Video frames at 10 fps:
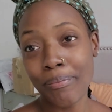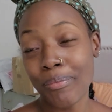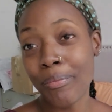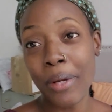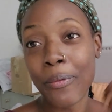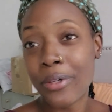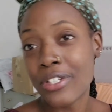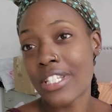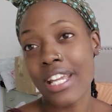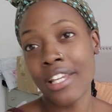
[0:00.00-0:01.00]
My
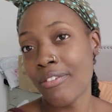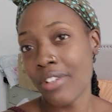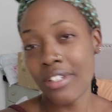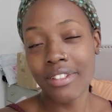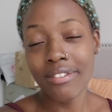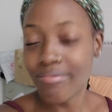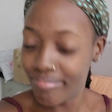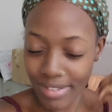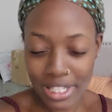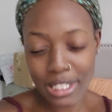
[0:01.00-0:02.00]
words can't even
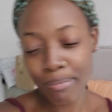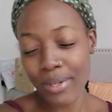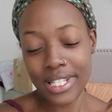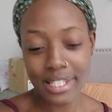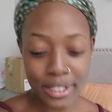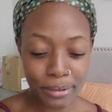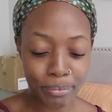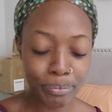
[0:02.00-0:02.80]
express it.